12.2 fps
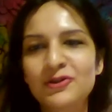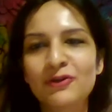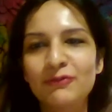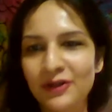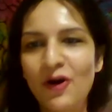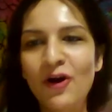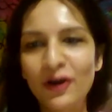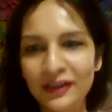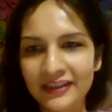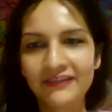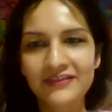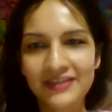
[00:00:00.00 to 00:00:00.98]
sure we all
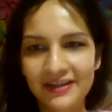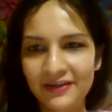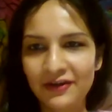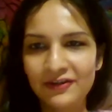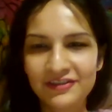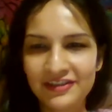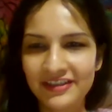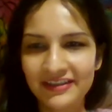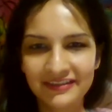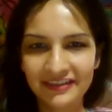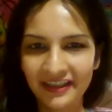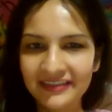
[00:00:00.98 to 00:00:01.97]
love psychology,
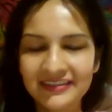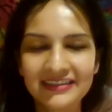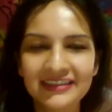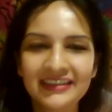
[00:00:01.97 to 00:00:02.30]
right?